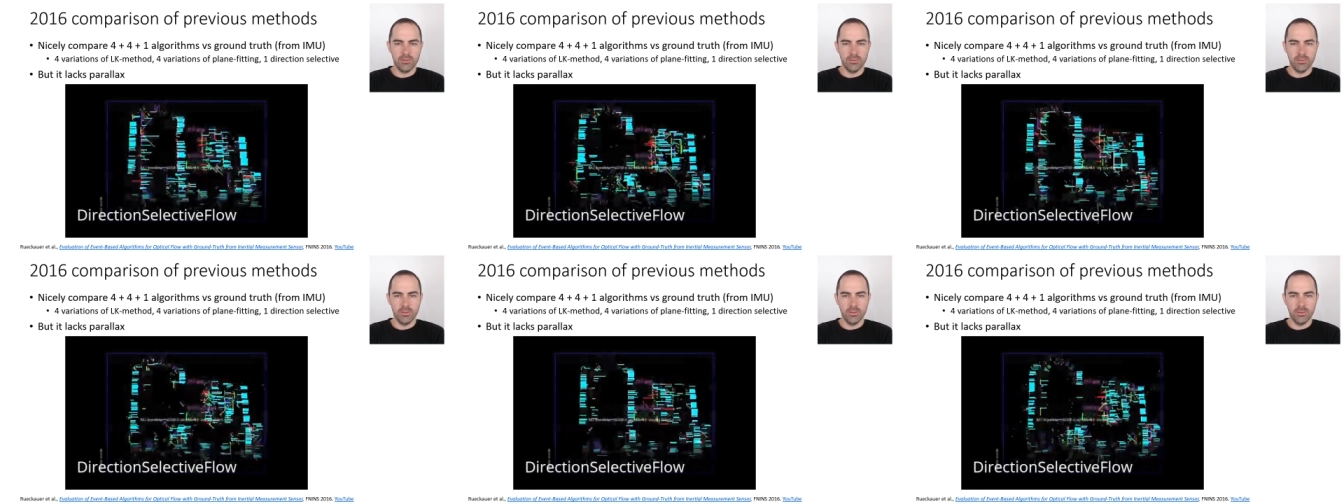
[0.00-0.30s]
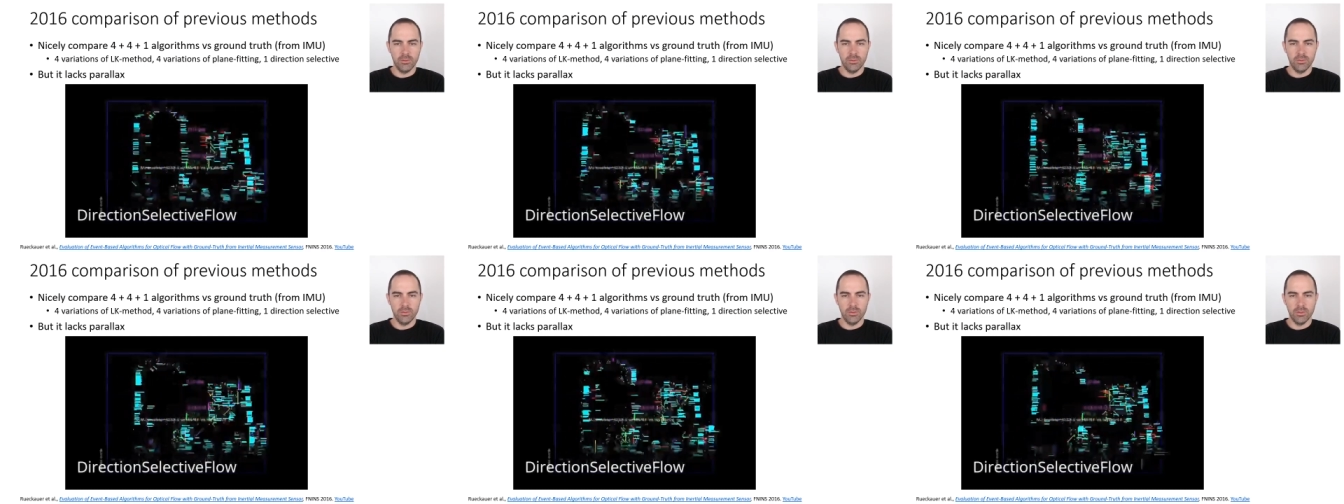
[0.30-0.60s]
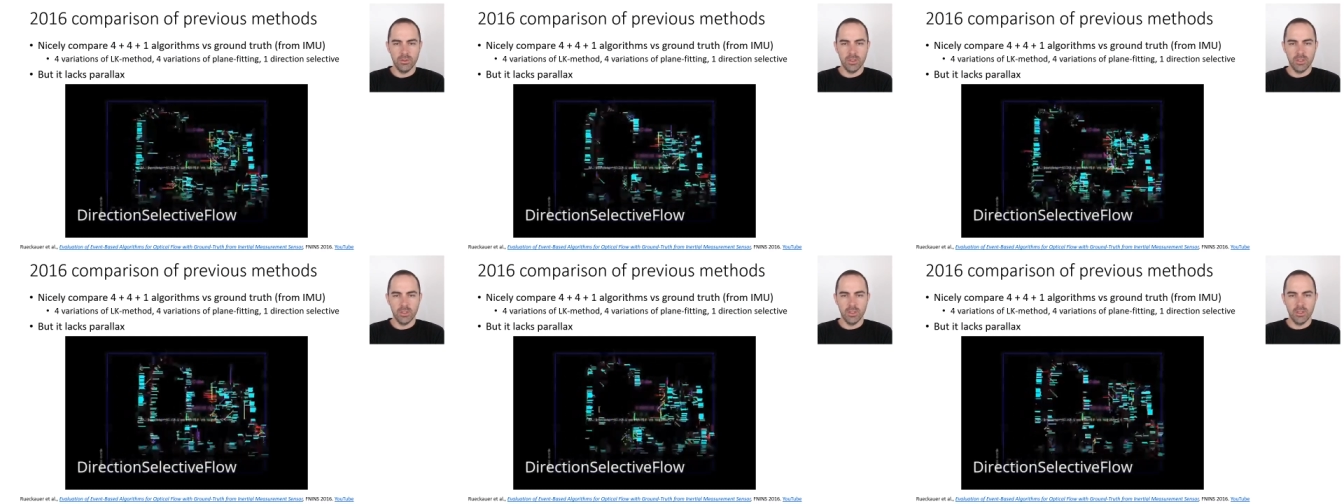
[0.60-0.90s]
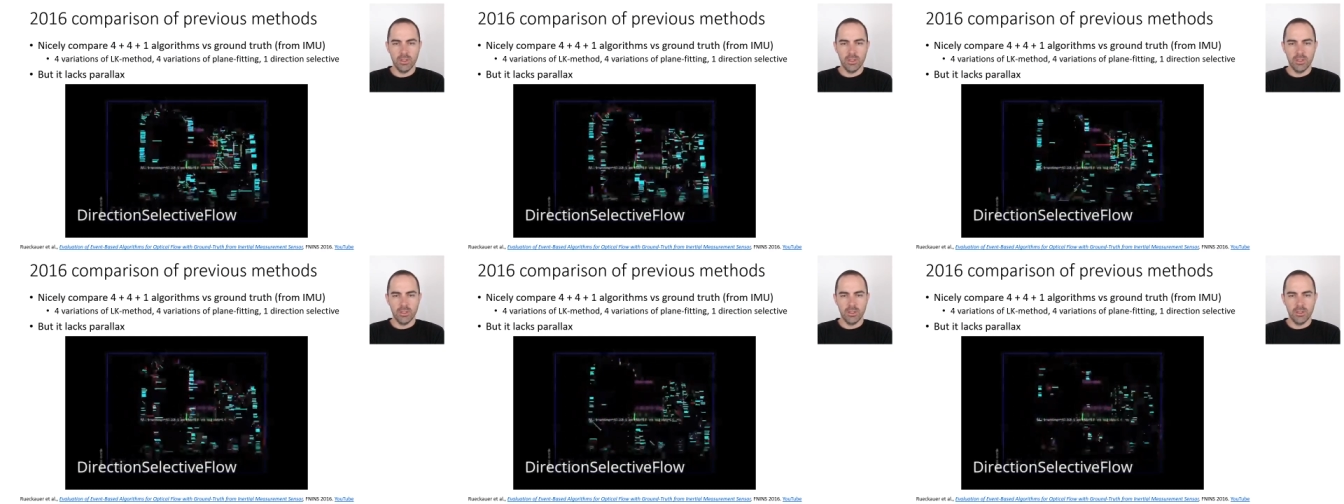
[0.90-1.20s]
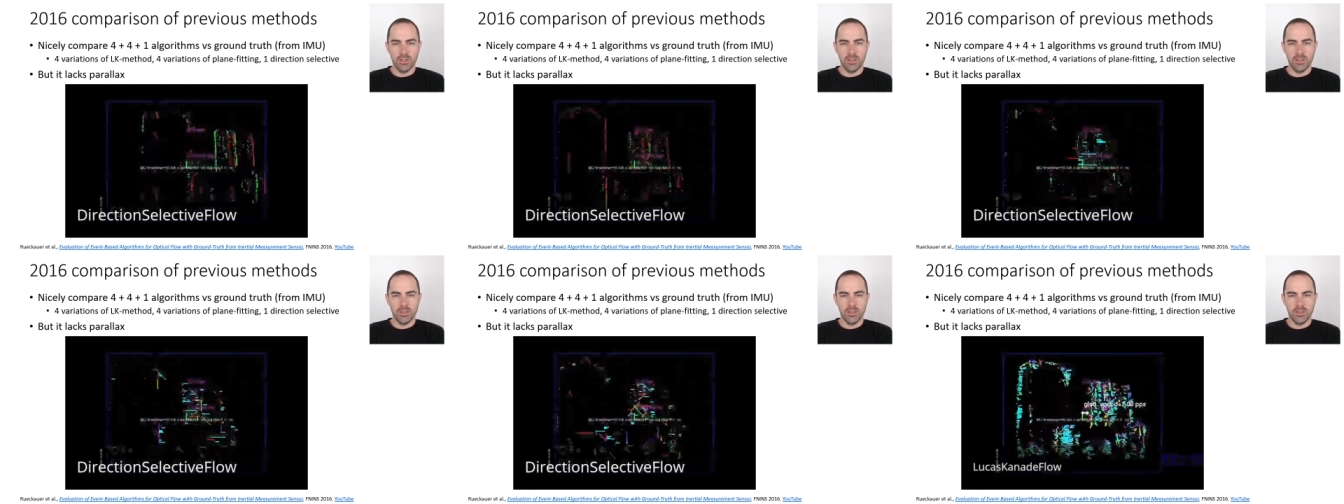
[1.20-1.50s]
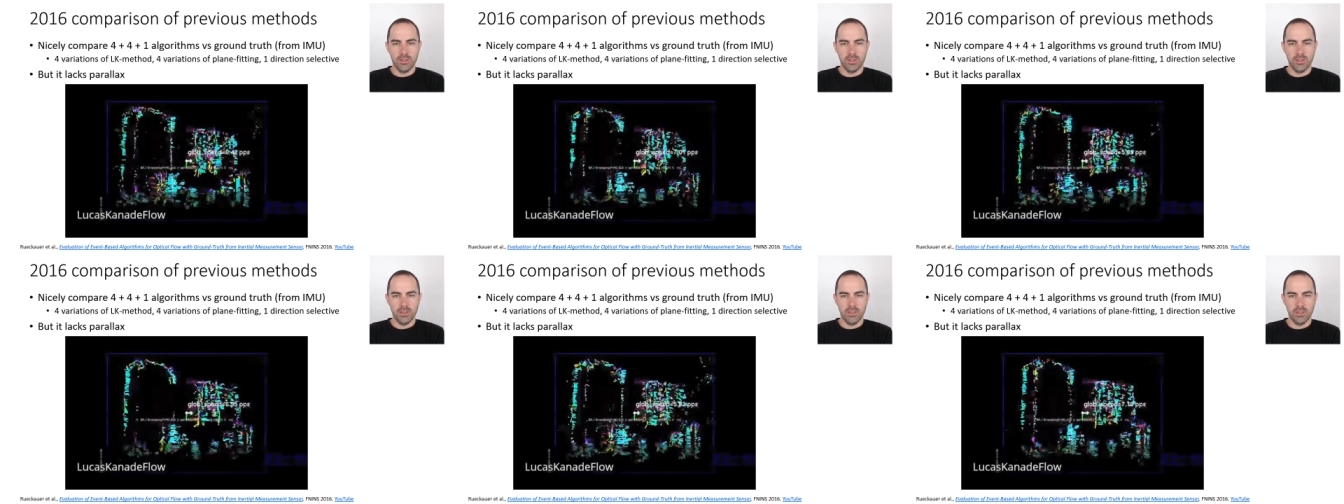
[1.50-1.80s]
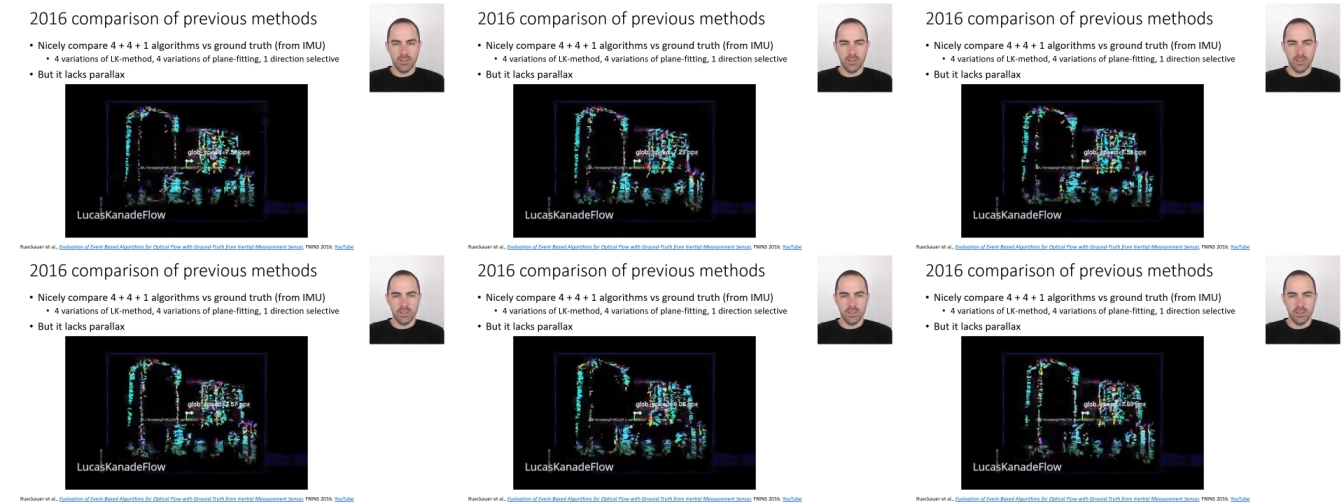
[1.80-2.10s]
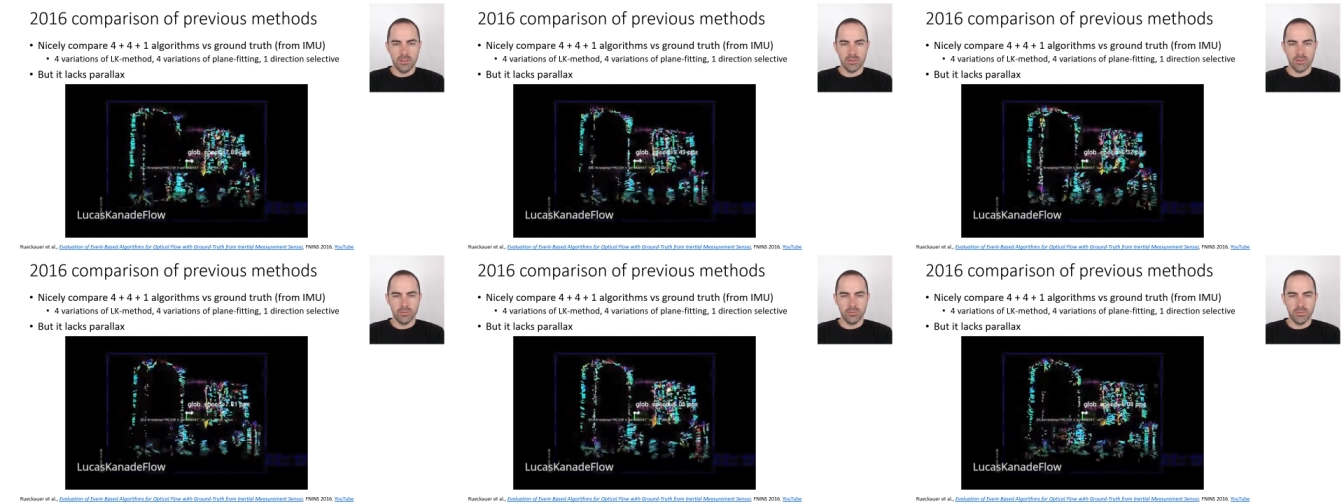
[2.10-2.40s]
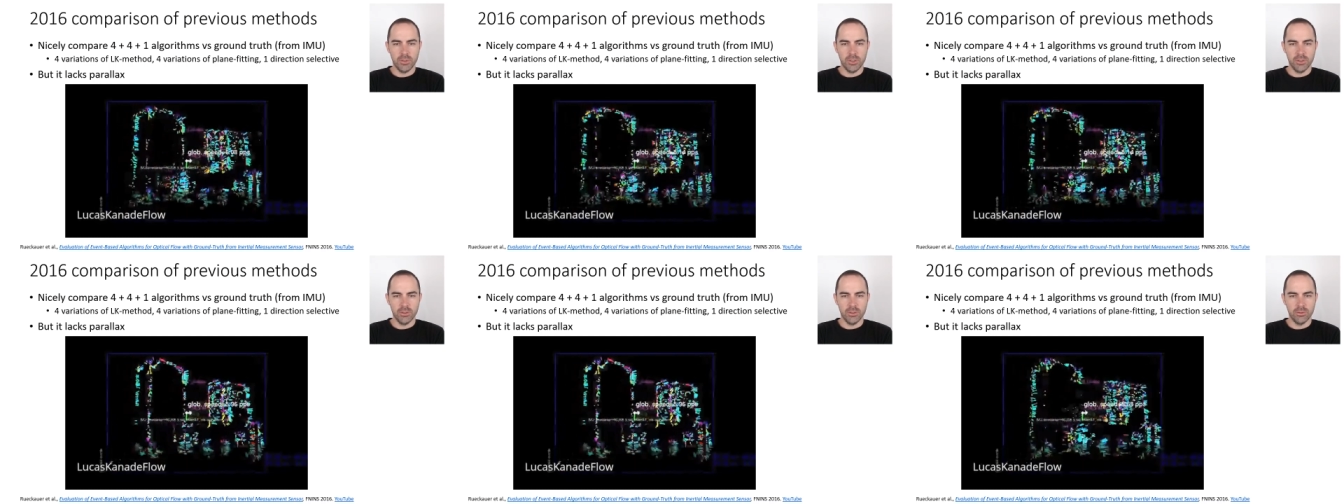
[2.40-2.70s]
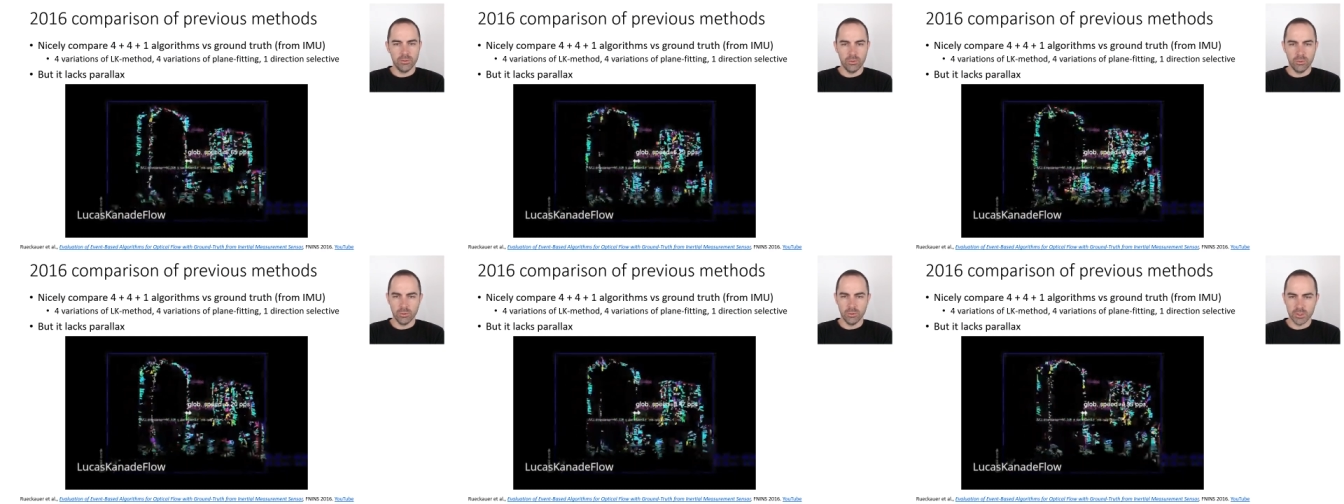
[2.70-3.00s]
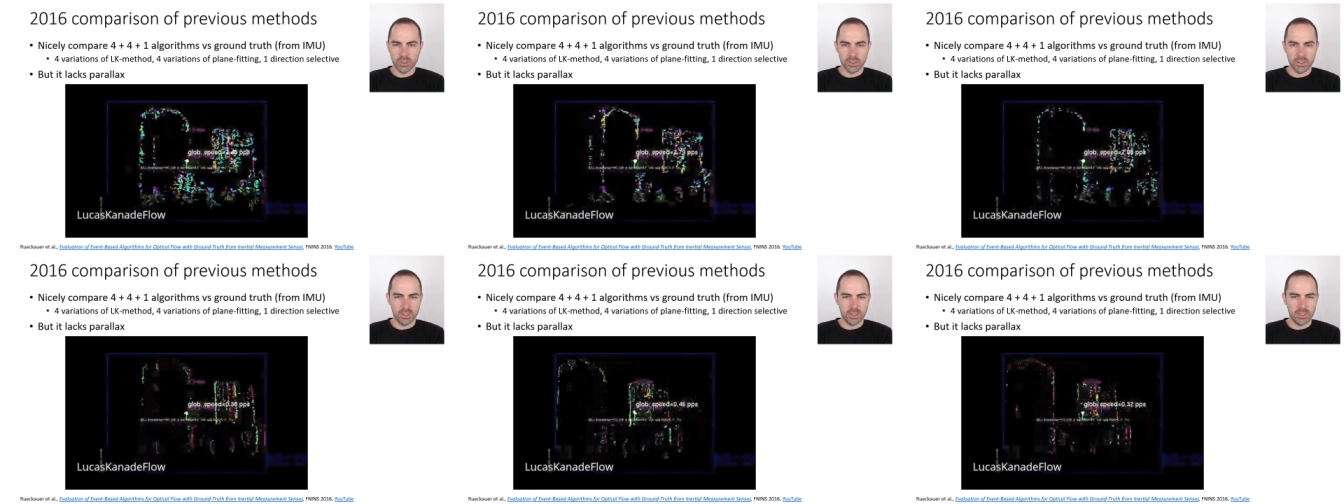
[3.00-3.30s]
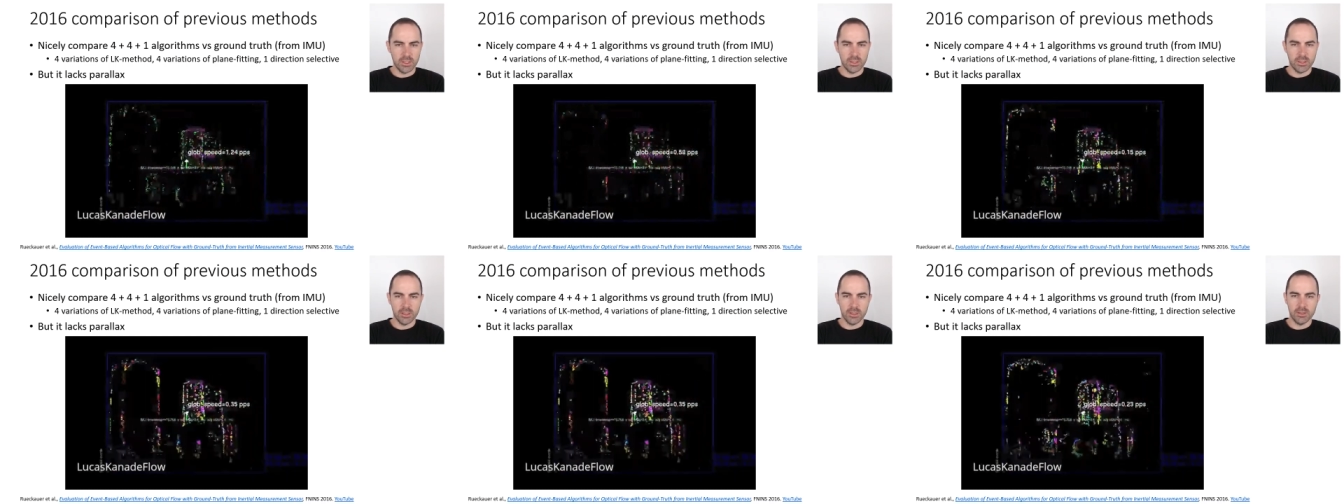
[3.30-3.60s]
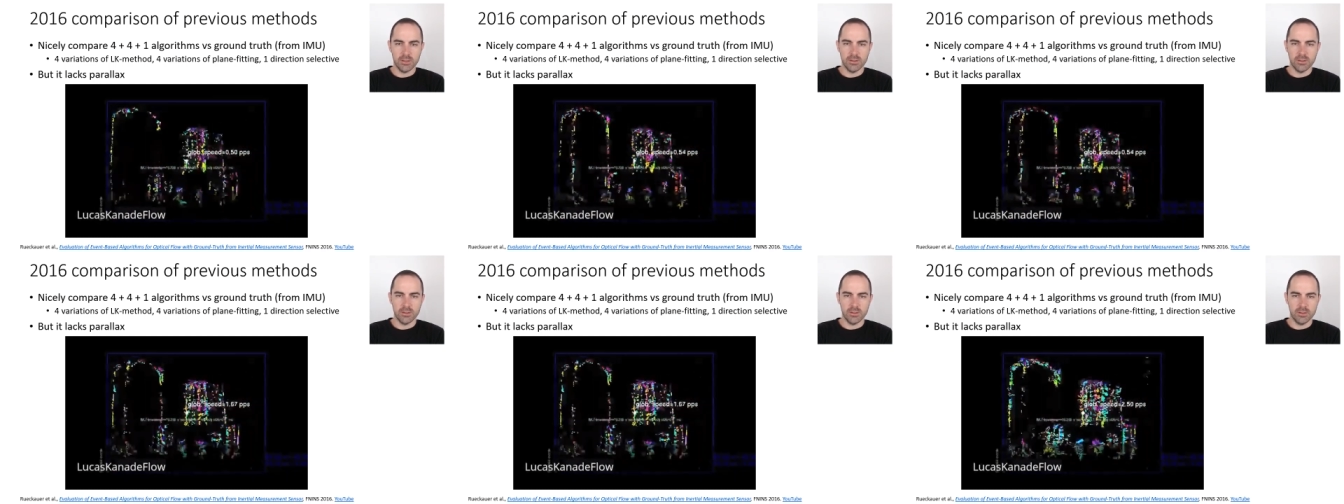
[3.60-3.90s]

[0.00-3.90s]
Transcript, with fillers: flow, and then it's compared to Lucas Kanade.